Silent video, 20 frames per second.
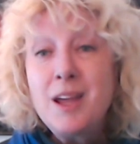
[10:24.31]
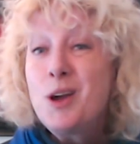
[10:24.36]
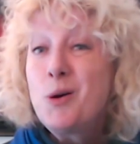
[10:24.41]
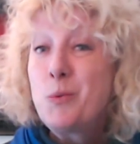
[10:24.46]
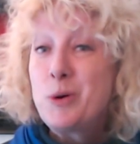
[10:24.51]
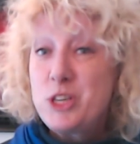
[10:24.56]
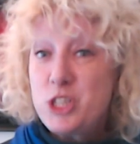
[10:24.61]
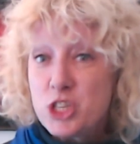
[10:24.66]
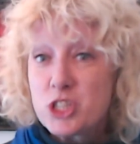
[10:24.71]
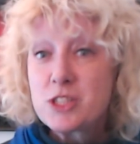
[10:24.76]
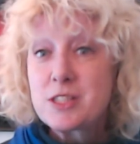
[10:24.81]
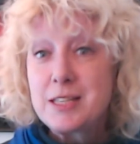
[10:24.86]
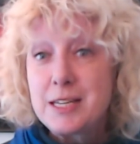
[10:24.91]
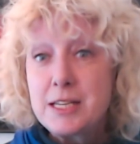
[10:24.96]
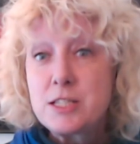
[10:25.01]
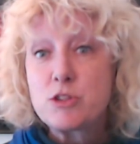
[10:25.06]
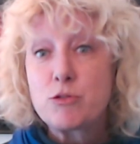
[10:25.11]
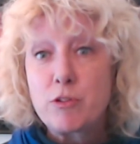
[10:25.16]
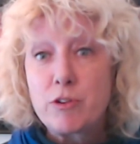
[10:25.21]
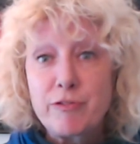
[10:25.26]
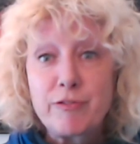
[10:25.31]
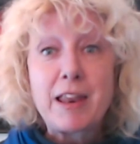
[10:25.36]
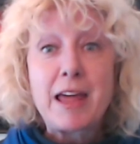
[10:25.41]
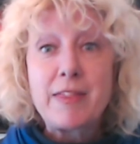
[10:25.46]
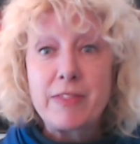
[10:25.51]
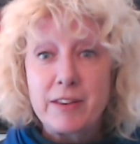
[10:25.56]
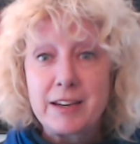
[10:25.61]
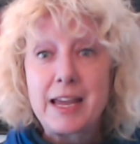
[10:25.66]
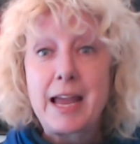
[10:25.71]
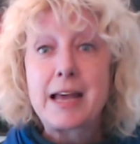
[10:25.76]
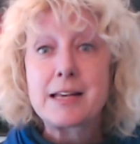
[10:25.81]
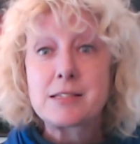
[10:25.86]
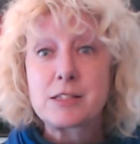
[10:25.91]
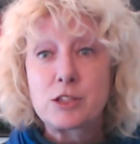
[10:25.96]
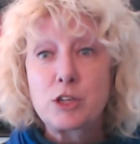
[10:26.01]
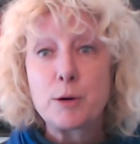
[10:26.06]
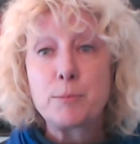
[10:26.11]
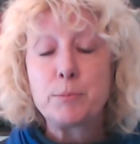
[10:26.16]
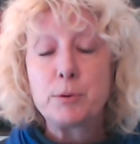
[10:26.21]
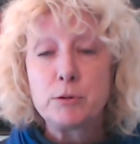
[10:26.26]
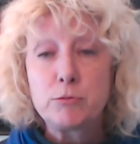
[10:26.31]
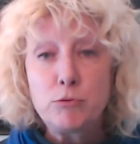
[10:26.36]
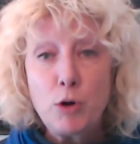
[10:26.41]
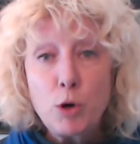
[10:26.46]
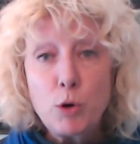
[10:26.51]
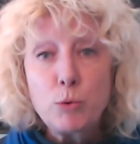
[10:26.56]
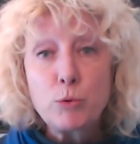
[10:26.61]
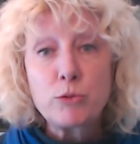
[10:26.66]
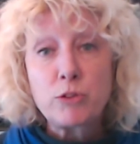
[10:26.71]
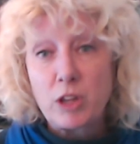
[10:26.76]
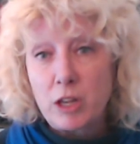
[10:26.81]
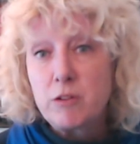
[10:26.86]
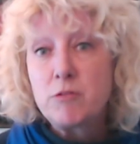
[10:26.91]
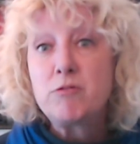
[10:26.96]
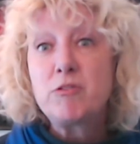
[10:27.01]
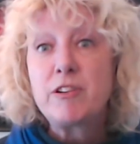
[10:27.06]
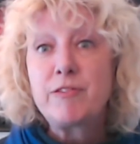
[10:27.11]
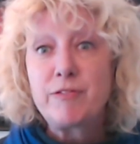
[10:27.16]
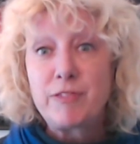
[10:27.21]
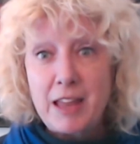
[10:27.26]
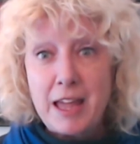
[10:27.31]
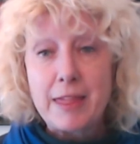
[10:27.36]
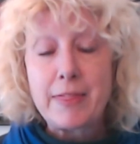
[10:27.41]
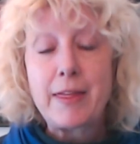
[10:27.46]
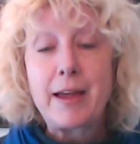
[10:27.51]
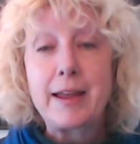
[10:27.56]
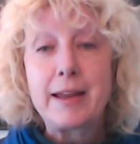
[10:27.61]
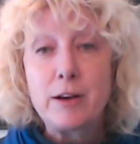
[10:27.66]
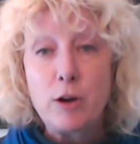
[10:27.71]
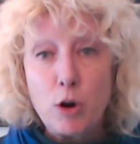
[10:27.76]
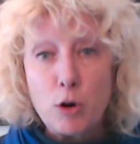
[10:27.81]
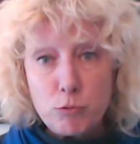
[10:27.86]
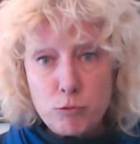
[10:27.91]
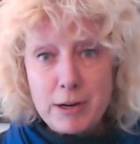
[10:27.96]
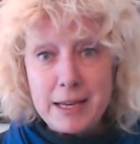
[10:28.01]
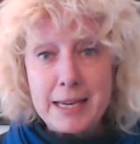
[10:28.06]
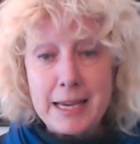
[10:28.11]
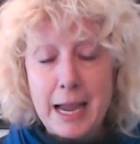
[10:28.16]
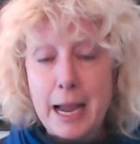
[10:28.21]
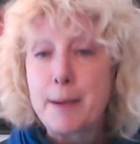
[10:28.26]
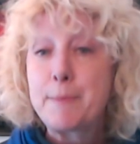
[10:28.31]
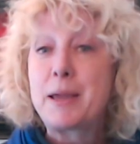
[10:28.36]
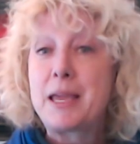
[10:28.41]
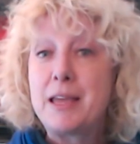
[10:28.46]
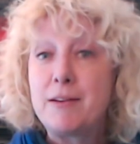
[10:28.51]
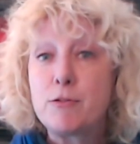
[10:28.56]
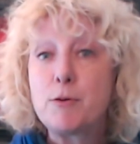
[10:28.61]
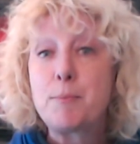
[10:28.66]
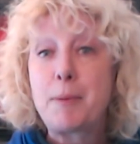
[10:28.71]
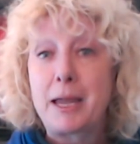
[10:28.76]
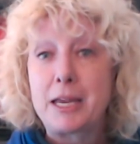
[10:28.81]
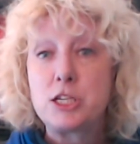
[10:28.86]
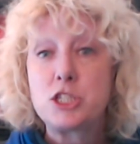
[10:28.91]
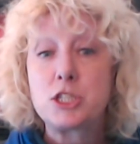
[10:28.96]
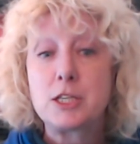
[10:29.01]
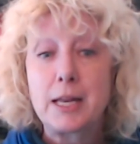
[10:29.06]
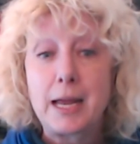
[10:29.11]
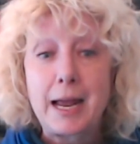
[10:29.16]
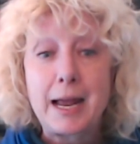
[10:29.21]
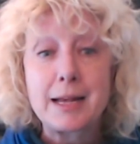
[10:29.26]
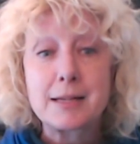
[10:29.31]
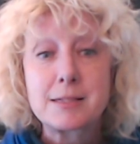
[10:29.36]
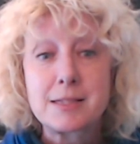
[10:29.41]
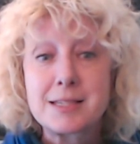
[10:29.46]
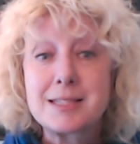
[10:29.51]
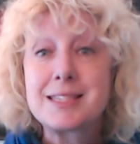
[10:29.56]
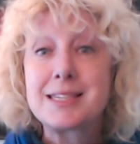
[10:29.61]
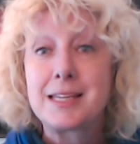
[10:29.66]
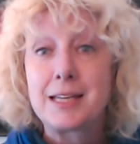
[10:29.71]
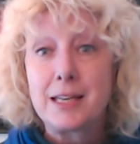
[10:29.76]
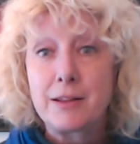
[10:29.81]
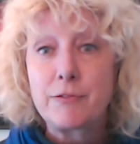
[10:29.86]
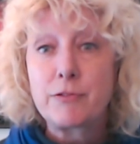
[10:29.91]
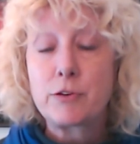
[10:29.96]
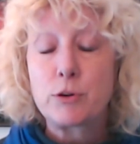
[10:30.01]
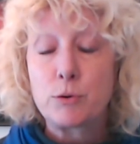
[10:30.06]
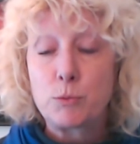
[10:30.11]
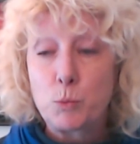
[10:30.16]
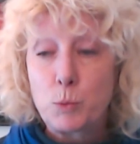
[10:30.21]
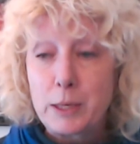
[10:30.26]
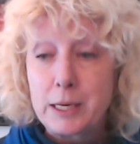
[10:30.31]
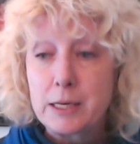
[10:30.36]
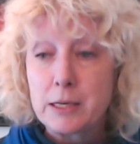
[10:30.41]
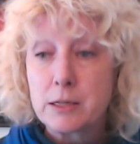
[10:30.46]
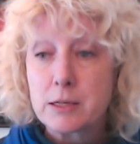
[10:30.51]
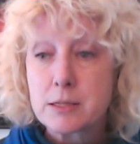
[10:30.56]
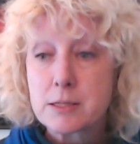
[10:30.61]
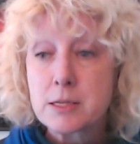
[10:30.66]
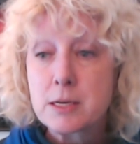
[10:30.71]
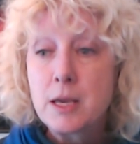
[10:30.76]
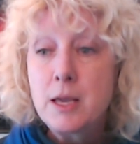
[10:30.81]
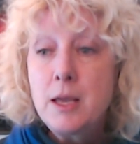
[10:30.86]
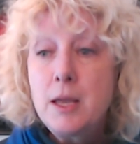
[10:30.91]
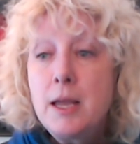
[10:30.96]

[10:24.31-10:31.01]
We just need to reflect that it has a couple of roles and reflect that in our rehab if a patient has significant weakness.